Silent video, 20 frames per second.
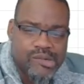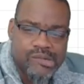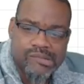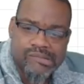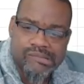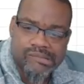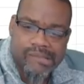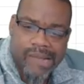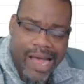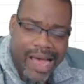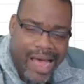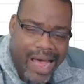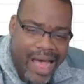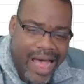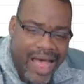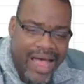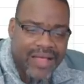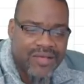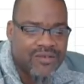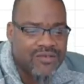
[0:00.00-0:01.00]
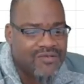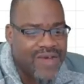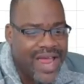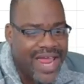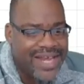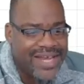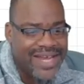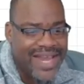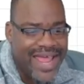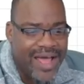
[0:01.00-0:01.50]
Wow.
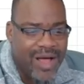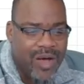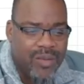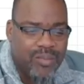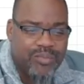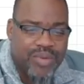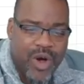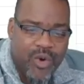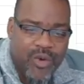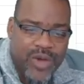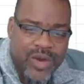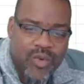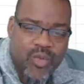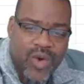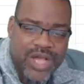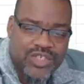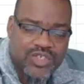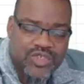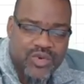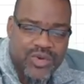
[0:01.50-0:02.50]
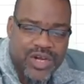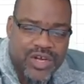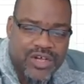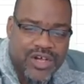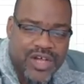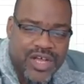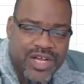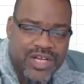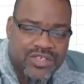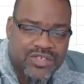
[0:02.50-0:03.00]
Right now, Boeing was doing
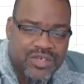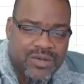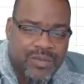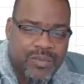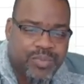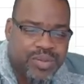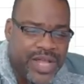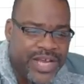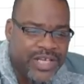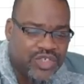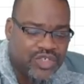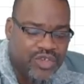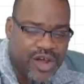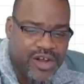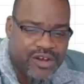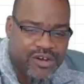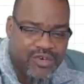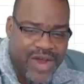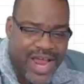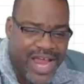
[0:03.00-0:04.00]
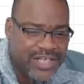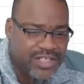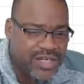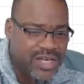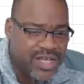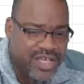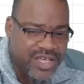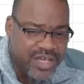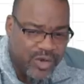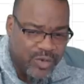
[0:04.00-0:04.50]
good until the plane started crashing
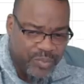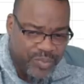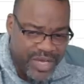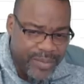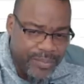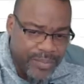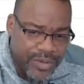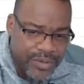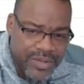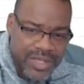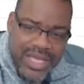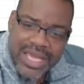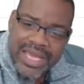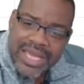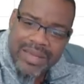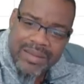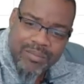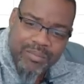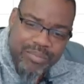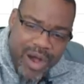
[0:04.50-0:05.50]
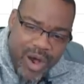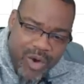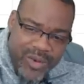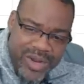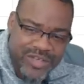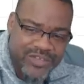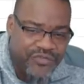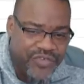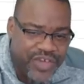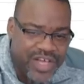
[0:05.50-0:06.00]
and killed people.
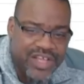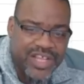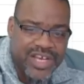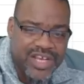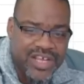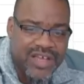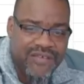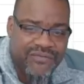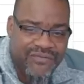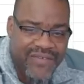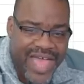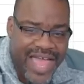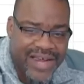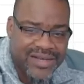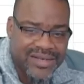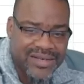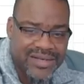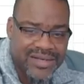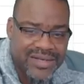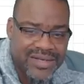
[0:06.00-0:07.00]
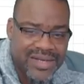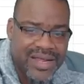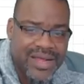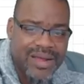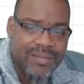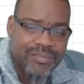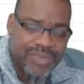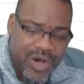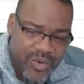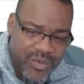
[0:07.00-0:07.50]
Boeing's feeling the effect.
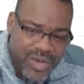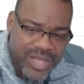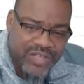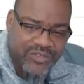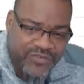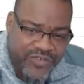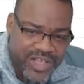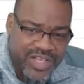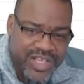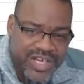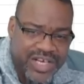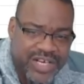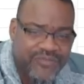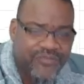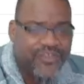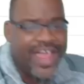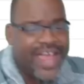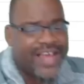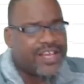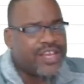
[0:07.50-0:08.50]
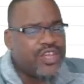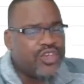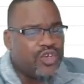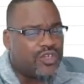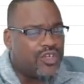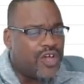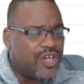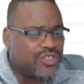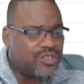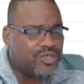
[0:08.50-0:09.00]
Boeing's feeling the effect.
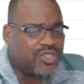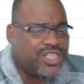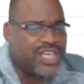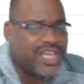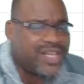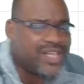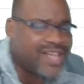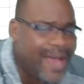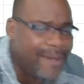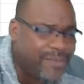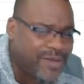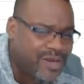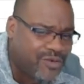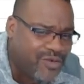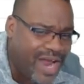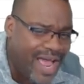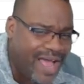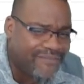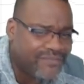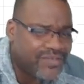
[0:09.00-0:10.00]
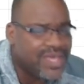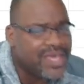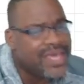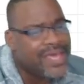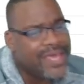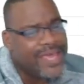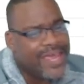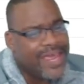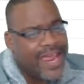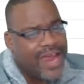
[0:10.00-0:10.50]
You'll also see at the top of the graph,
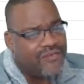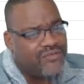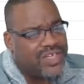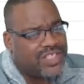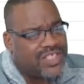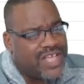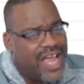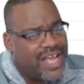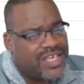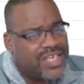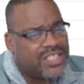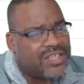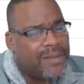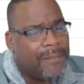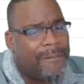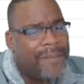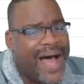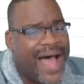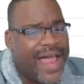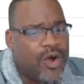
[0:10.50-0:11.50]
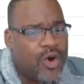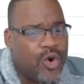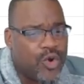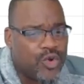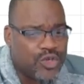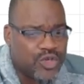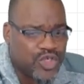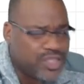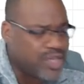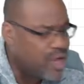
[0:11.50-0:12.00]
every stock gets a buy,
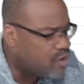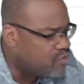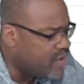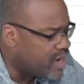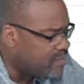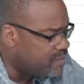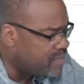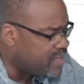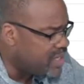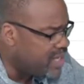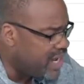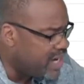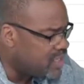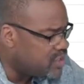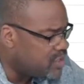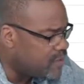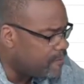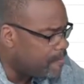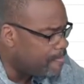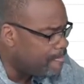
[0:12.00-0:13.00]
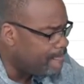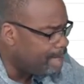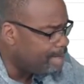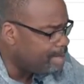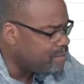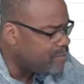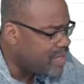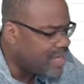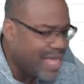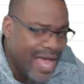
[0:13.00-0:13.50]
hold, or sell recommendation.
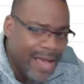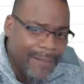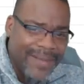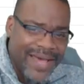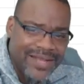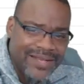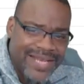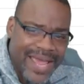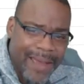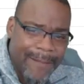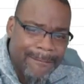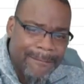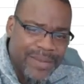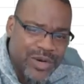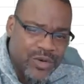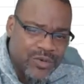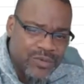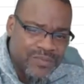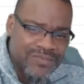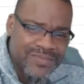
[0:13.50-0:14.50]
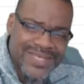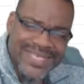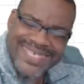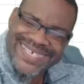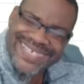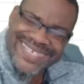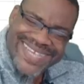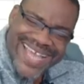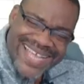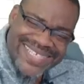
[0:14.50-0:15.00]
How about that? Boom.
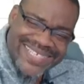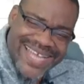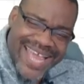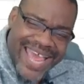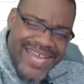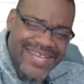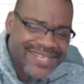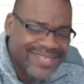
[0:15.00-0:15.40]
That's not,